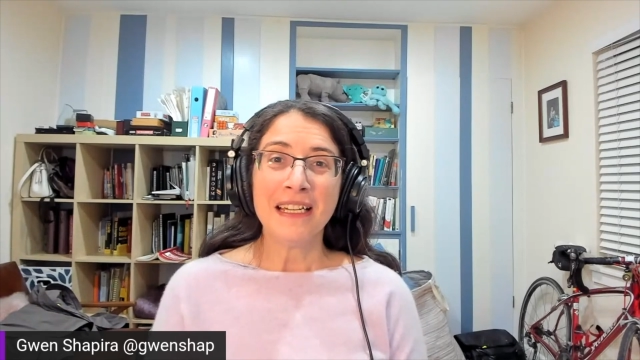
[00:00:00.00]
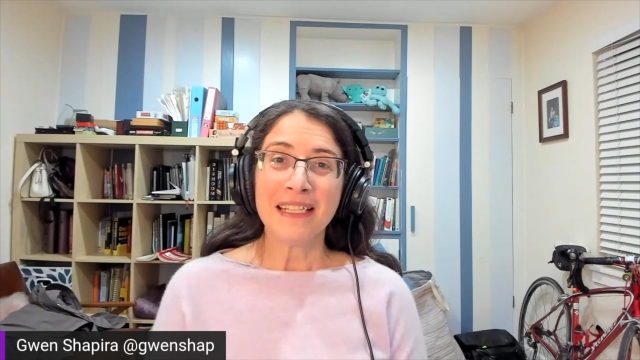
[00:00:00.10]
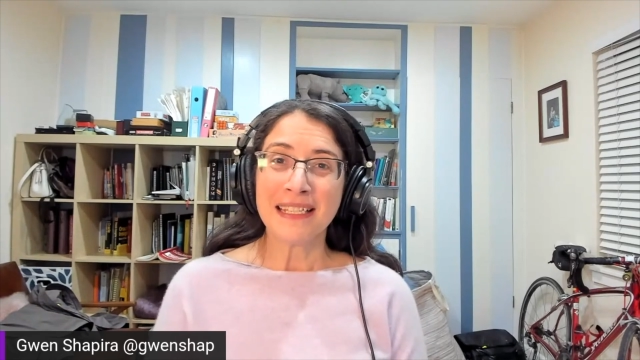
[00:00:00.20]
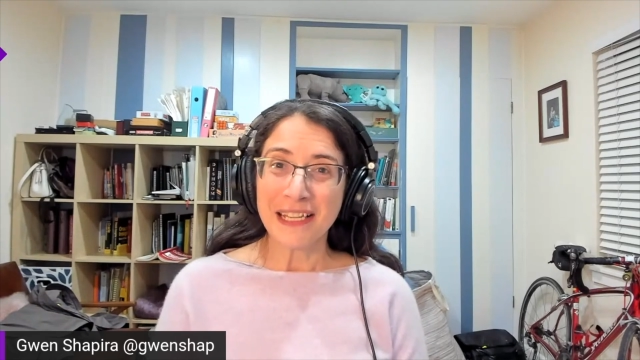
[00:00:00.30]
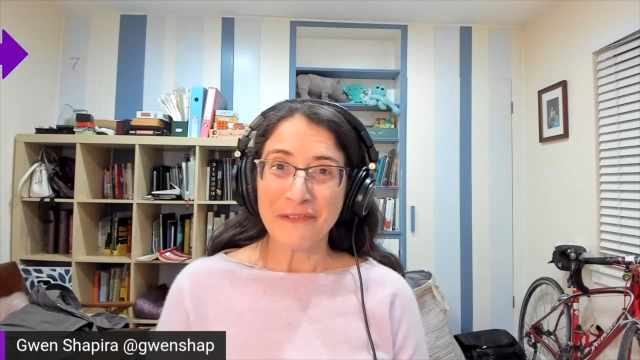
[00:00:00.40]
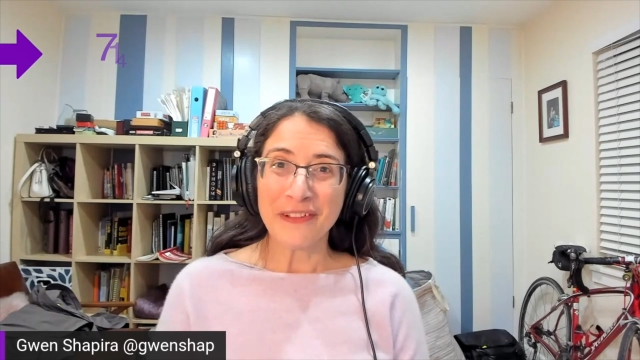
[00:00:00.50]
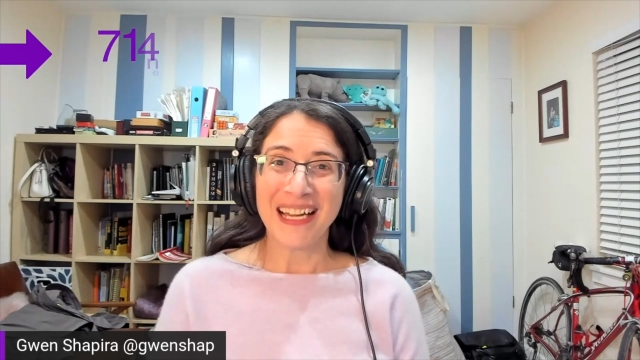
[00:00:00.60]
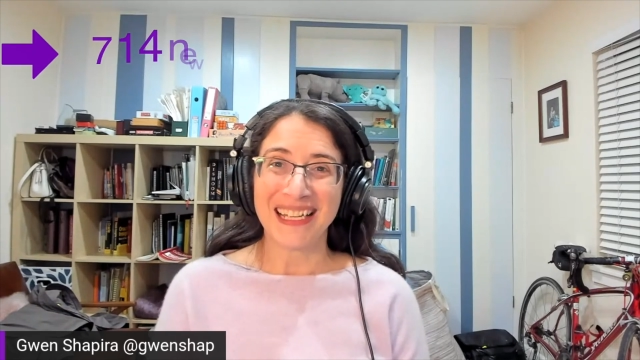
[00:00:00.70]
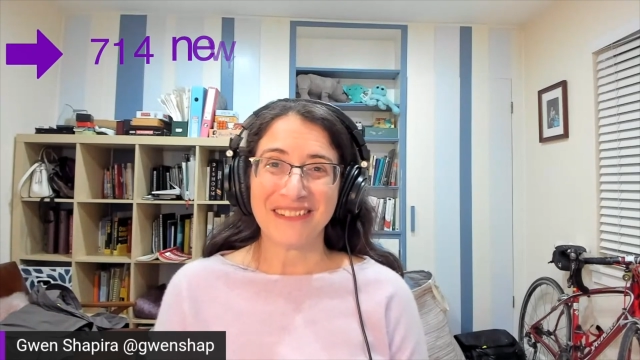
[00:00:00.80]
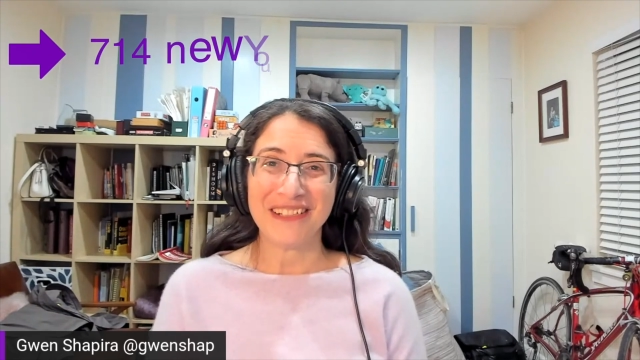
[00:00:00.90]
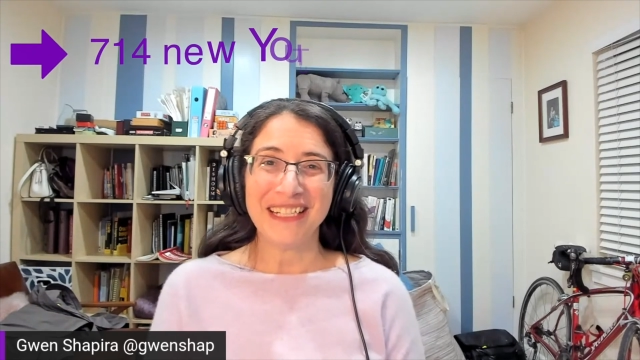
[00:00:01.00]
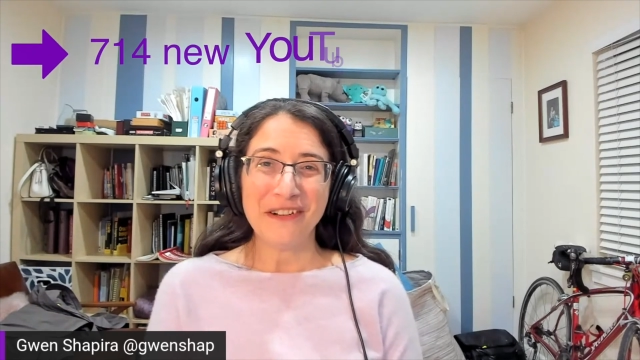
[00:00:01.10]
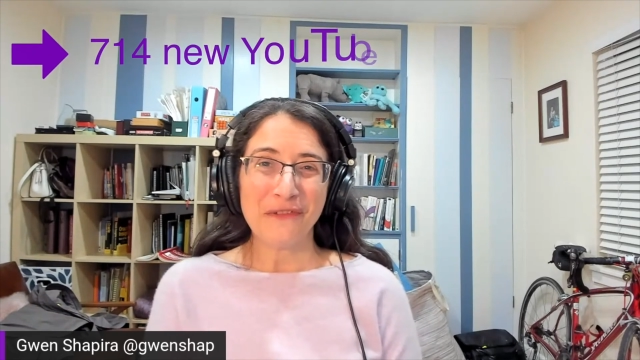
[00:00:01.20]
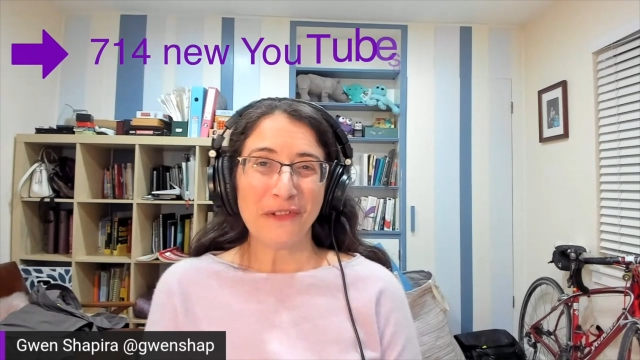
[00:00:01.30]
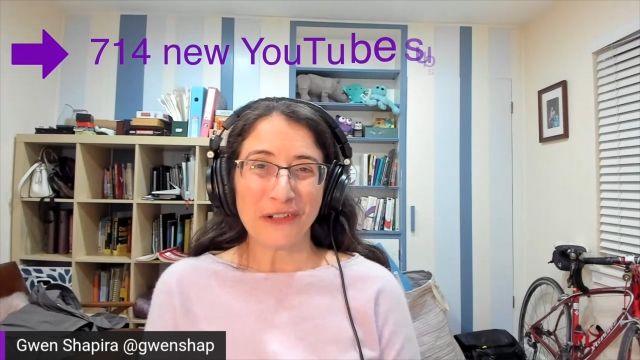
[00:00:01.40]

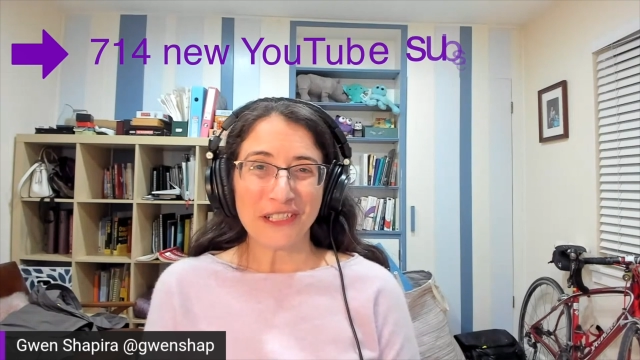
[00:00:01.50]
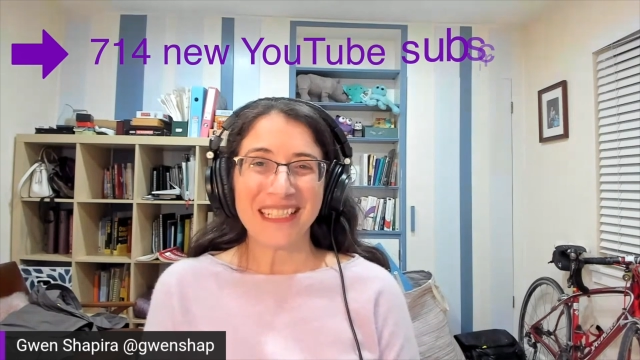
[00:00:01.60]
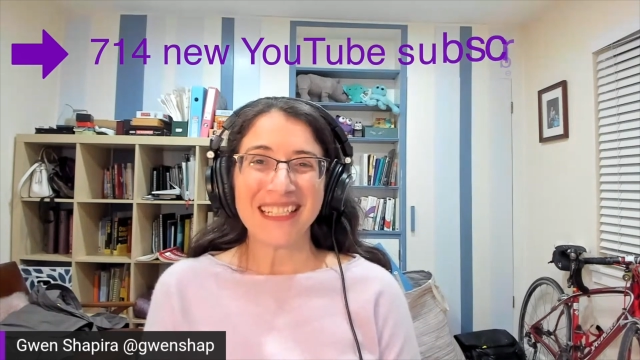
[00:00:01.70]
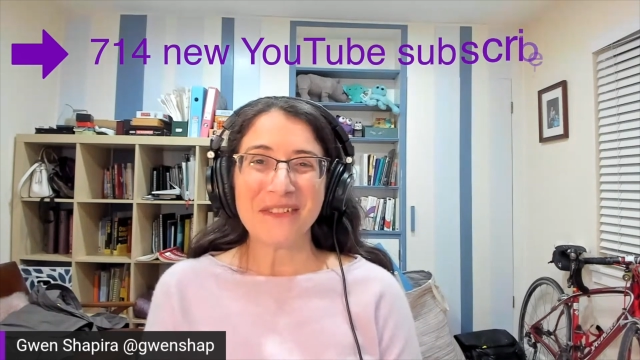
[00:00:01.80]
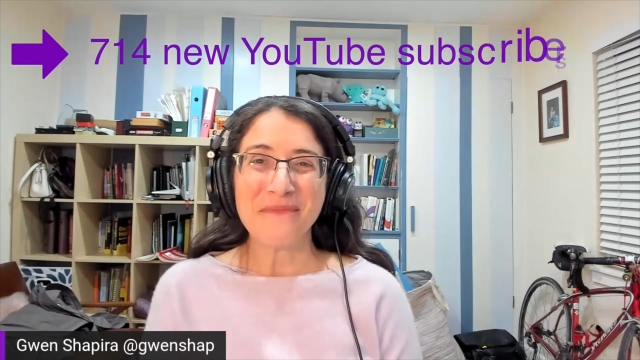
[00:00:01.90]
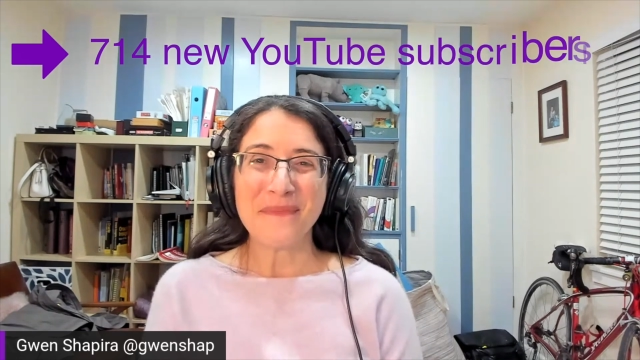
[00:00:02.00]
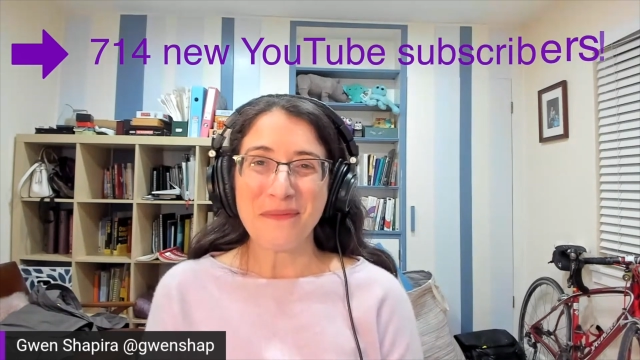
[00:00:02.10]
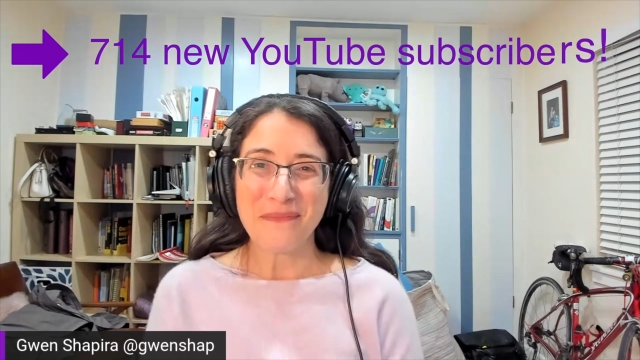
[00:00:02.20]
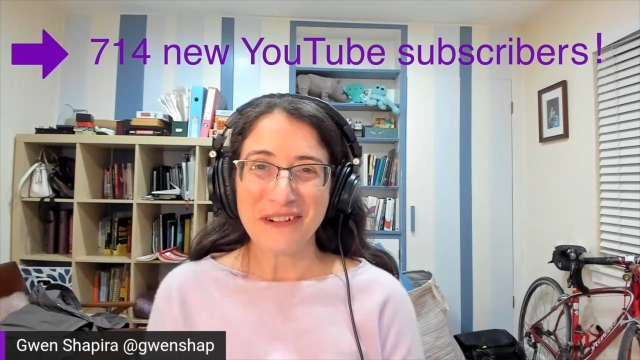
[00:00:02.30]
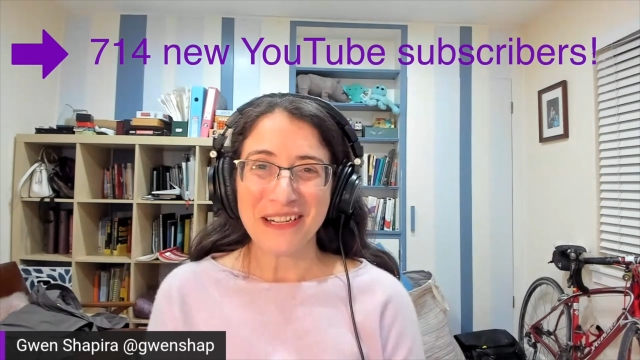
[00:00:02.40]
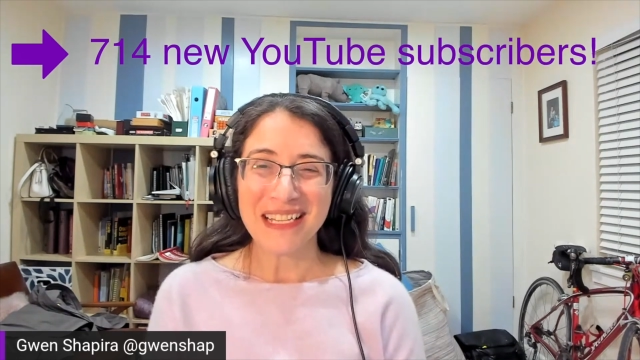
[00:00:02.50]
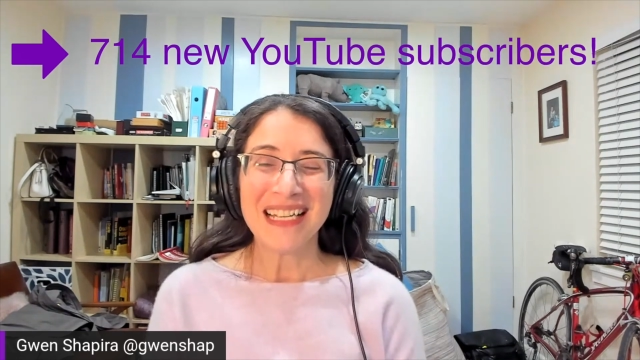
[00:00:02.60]
714 members